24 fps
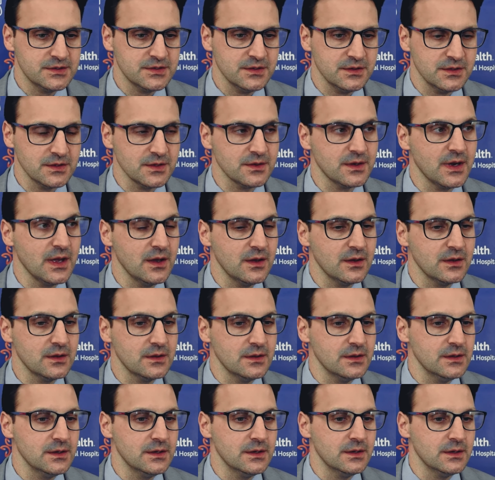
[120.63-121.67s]
learn how
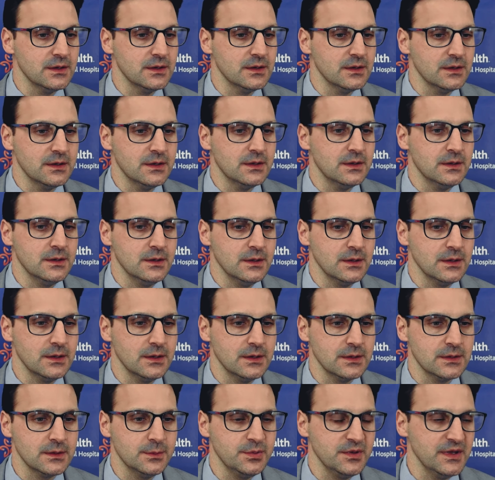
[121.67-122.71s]
to
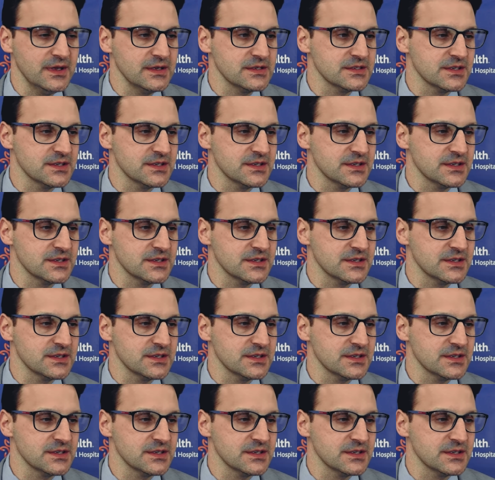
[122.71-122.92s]
play